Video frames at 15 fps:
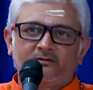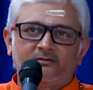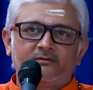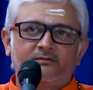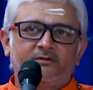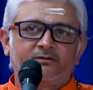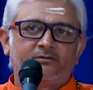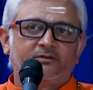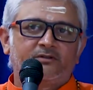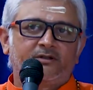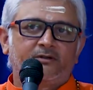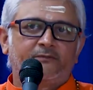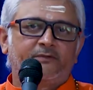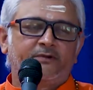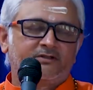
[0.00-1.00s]
we should say,
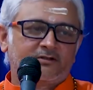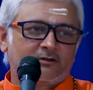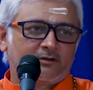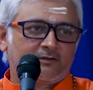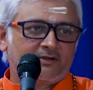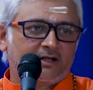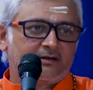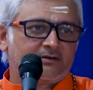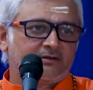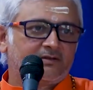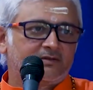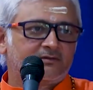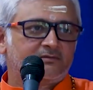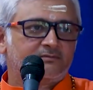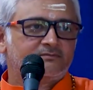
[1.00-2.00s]
feature of that
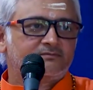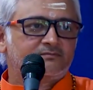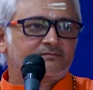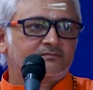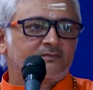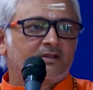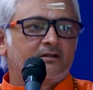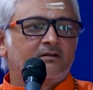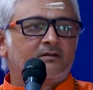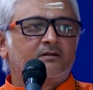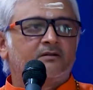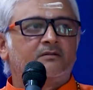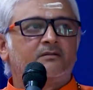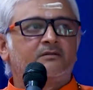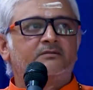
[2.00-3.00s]
is
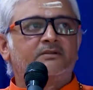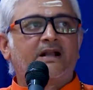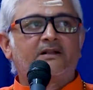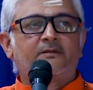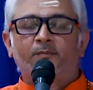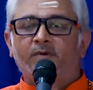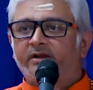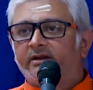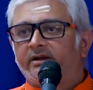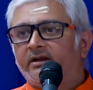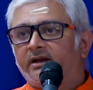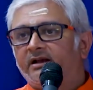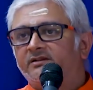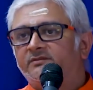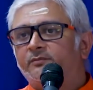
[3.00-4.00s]
that play has